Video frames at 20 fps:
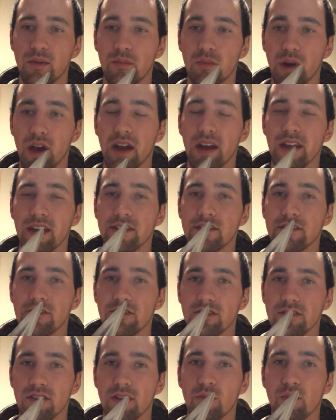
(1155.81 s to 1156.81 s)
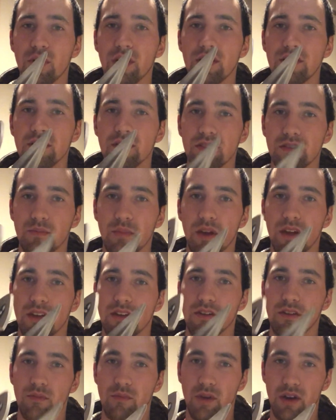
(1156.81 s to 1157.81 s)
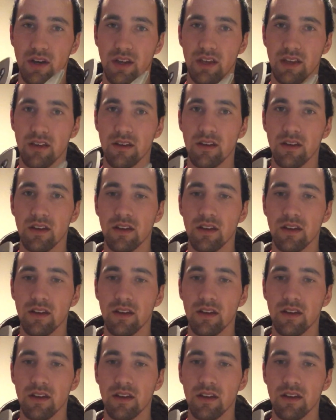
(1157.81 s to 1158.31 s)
Broadheads are somewhere to spend your money.